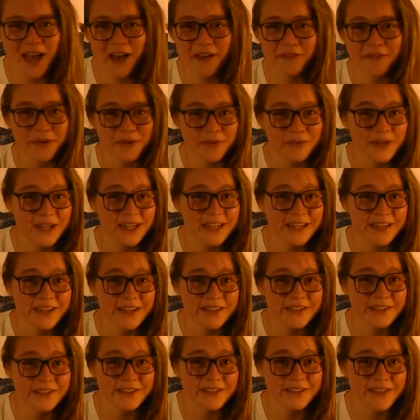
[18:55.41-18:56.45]
Have a really
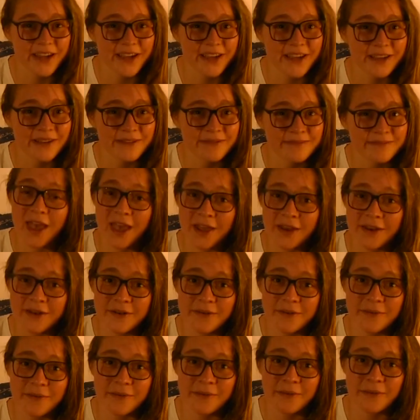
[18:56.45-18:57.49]
nice day, and